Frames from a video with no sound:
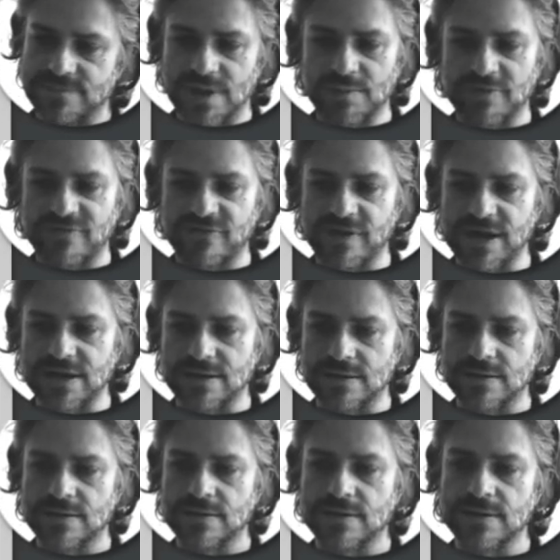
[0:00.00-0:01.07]
I'm afraid
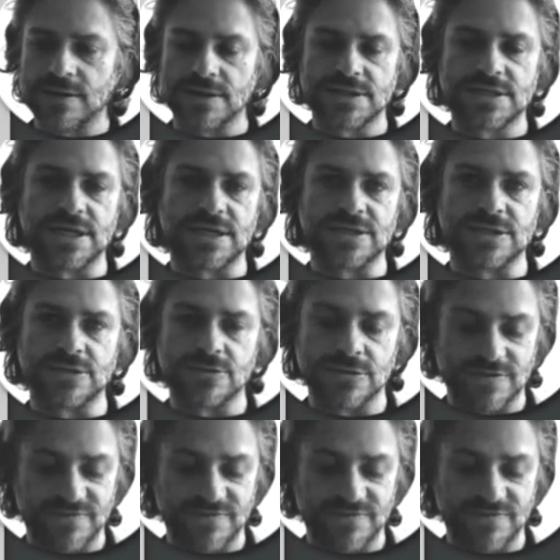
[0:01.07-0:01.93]
6 is too